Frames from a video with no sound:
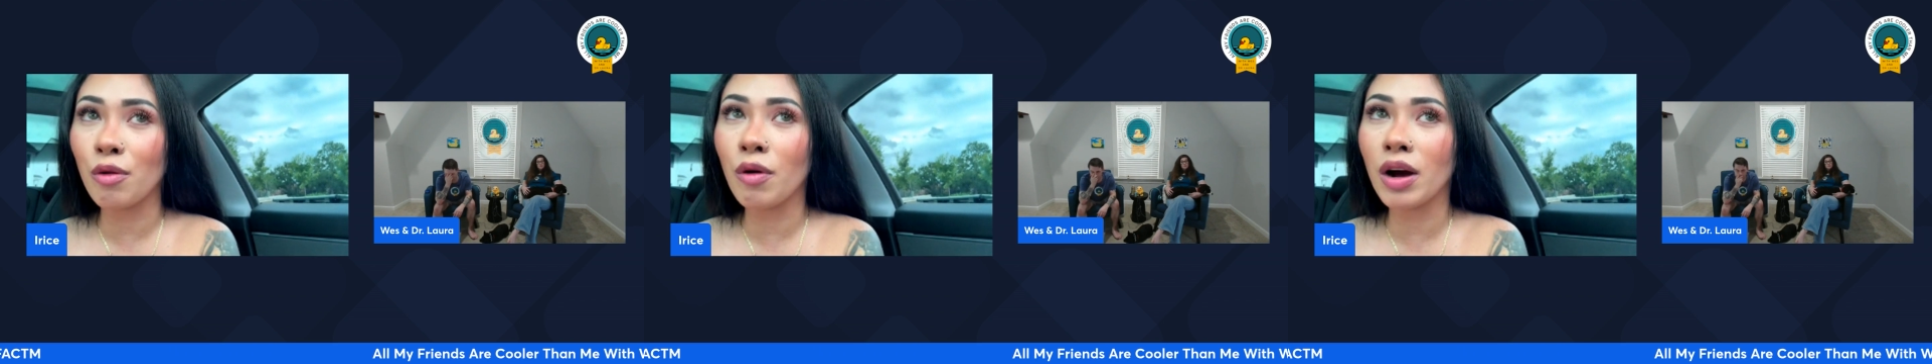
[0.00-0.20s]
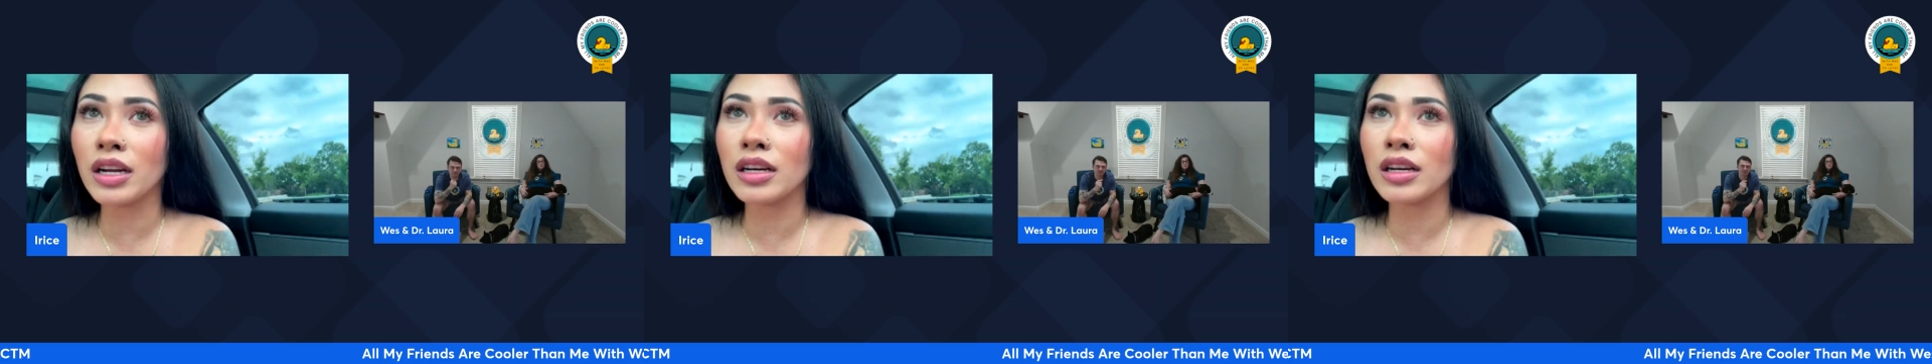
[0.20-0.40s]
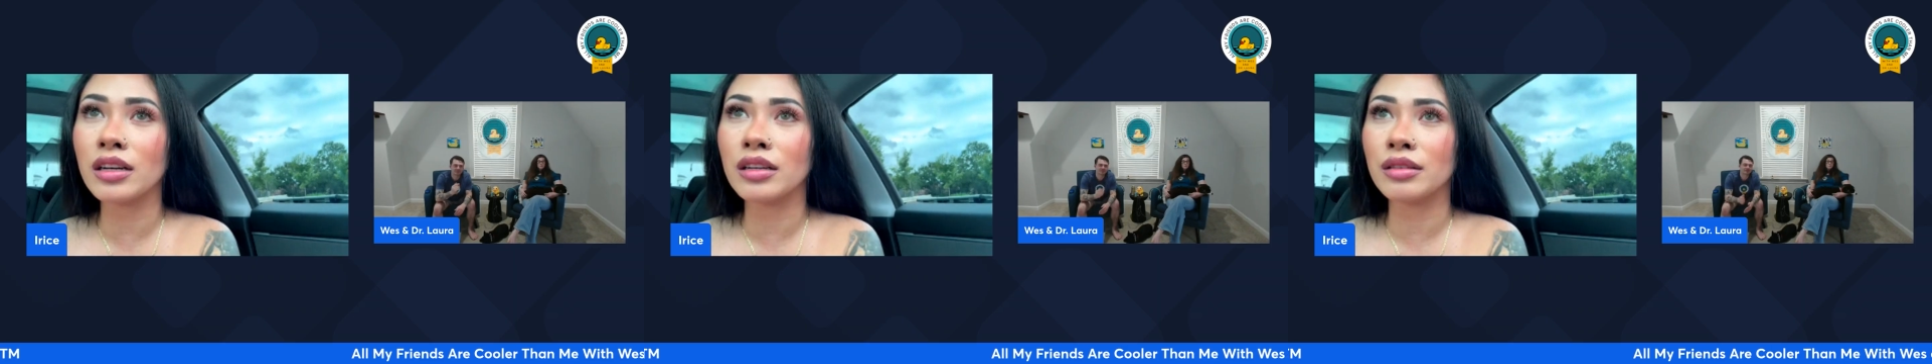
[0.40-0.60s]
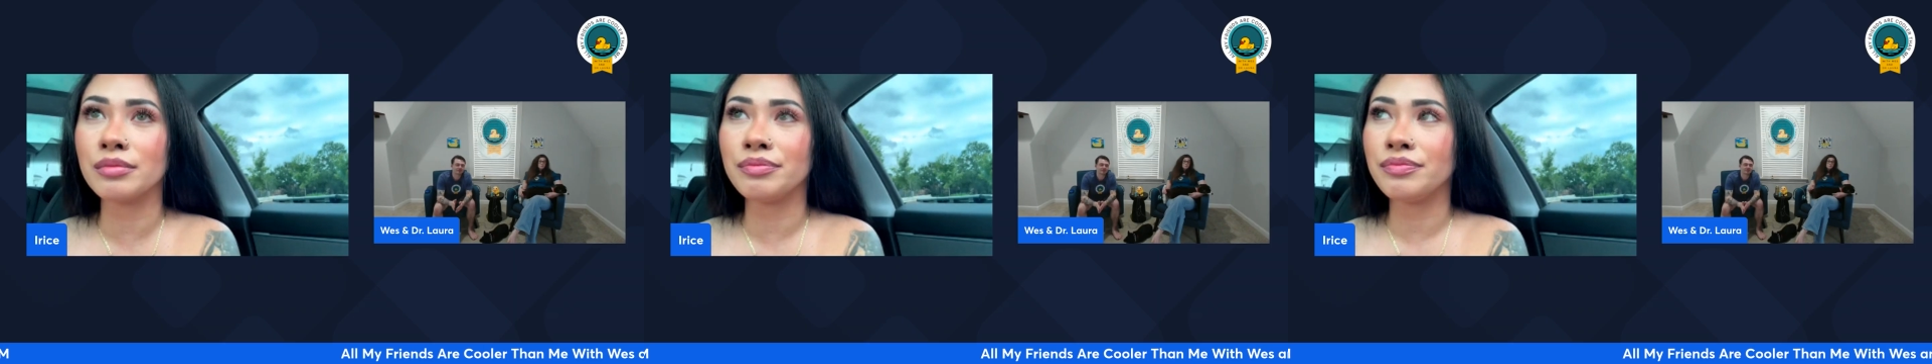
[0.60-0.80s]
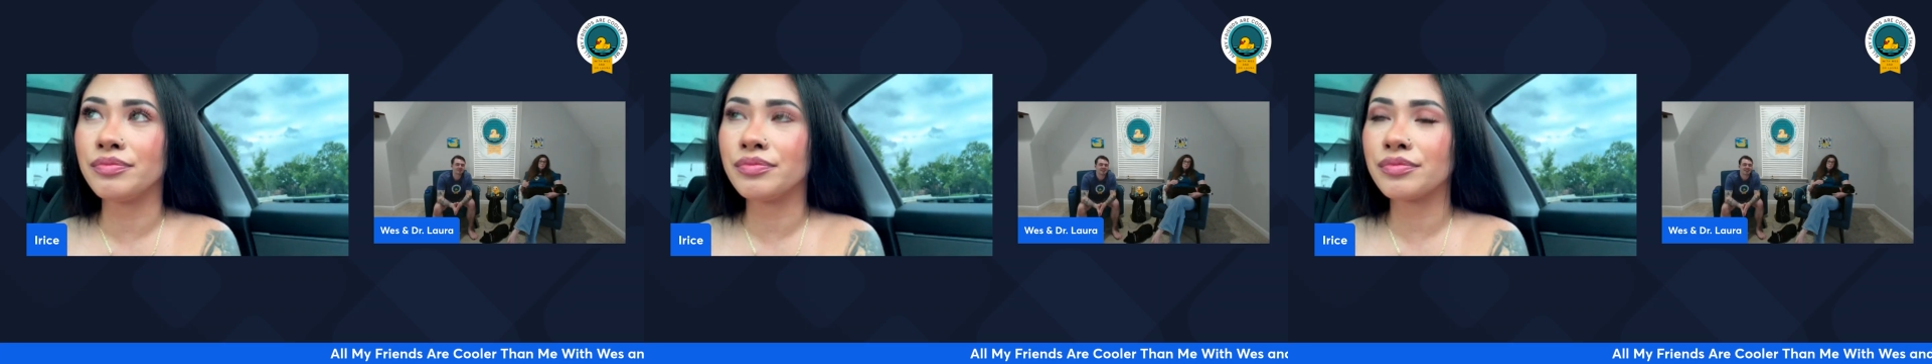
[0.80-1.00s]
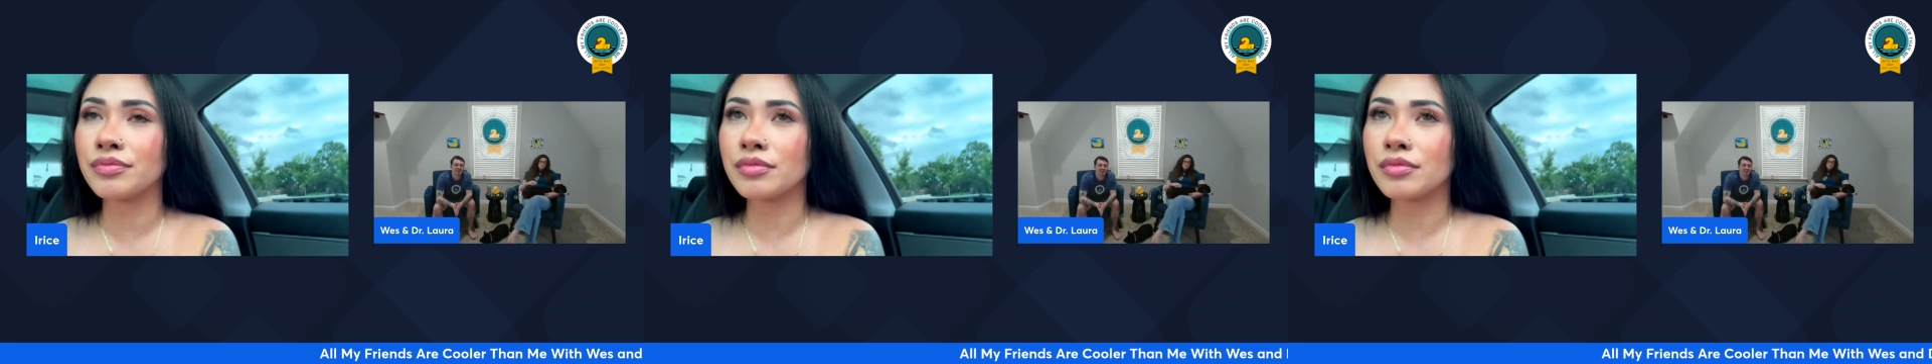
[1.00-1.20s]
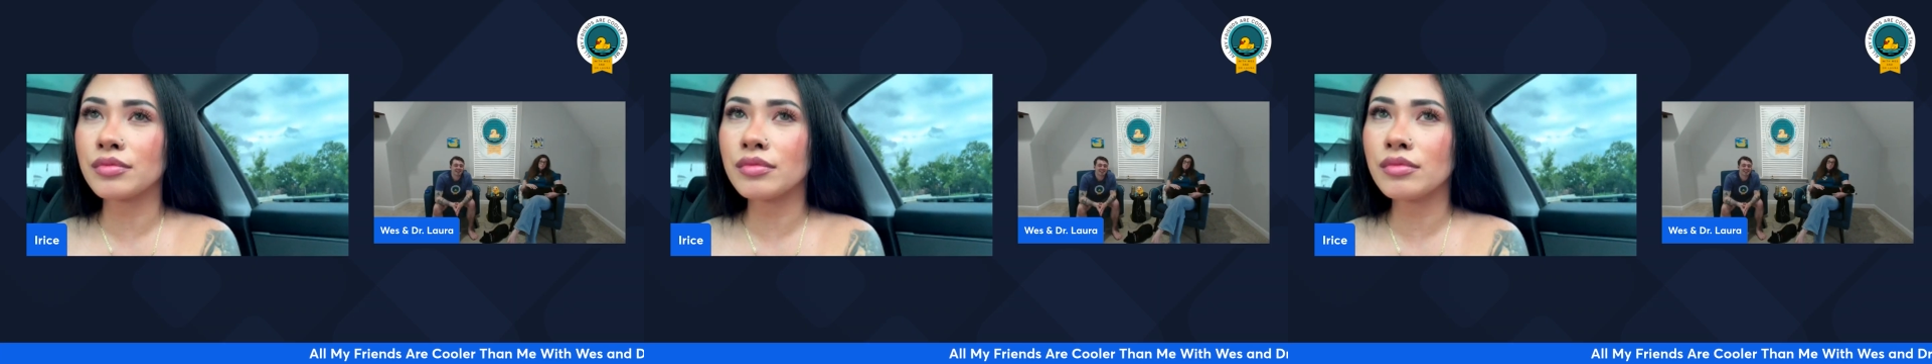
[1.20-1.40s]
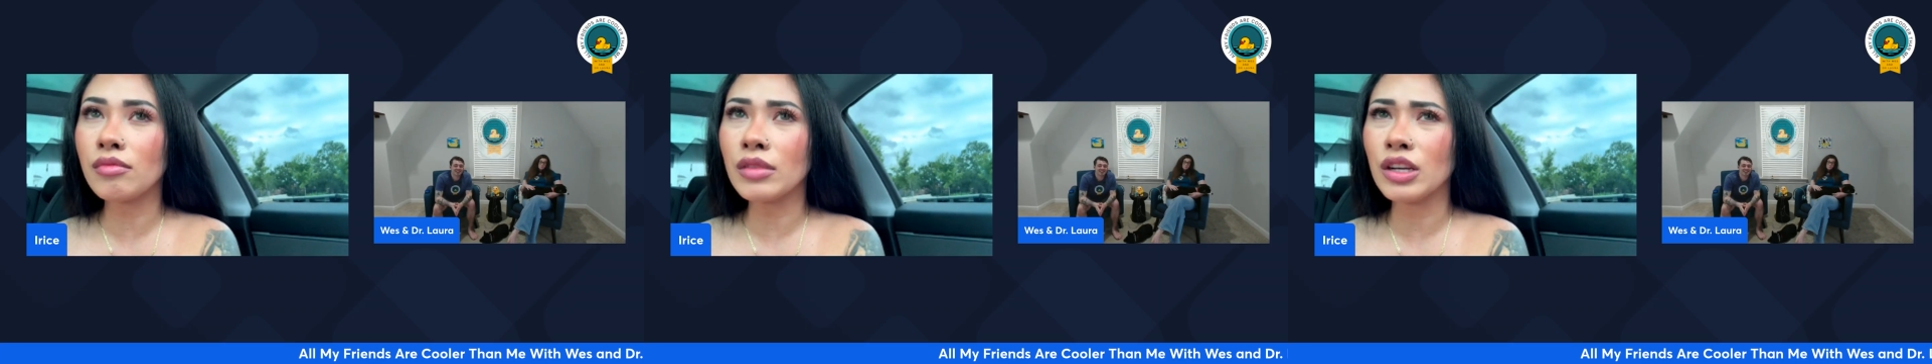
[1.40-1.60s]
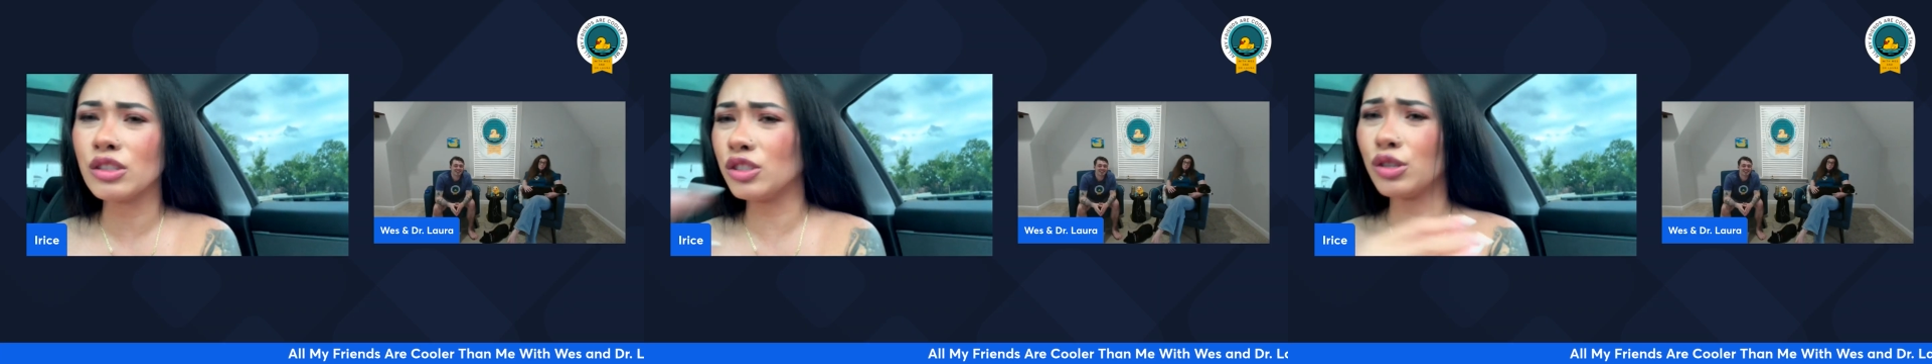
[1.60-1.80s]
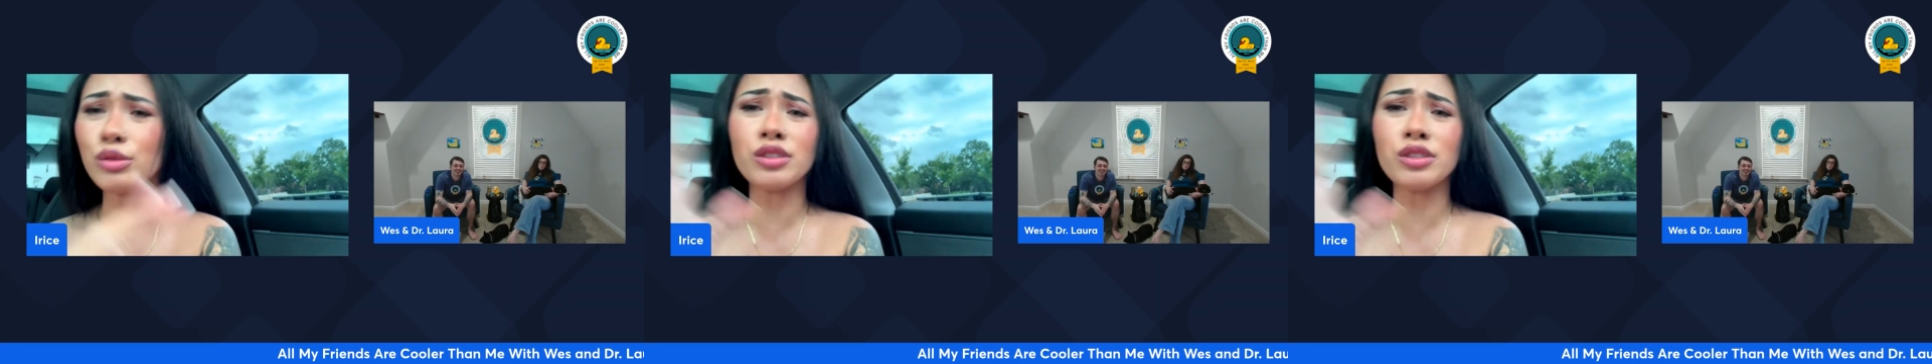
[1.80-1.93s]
I want to